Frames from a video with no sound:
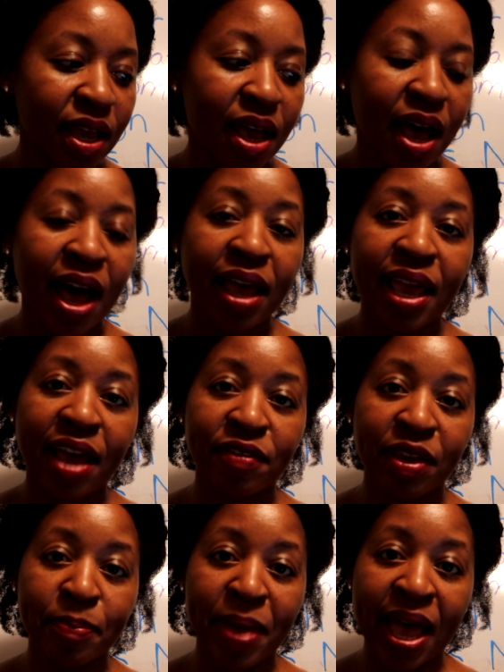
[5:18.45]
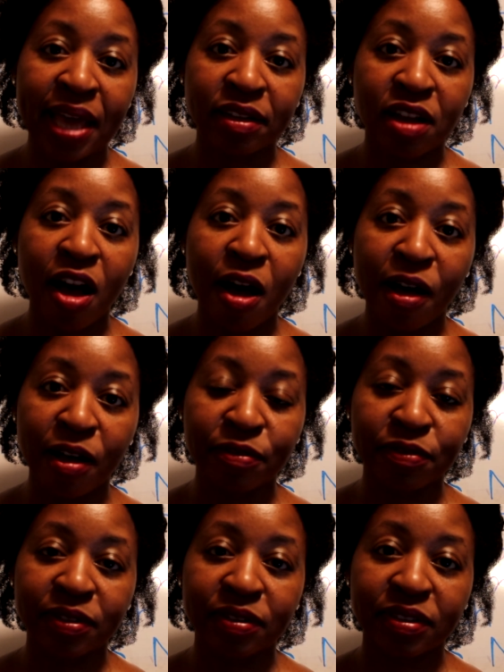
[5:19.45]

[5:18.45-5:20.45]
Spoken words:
I have a bad cough.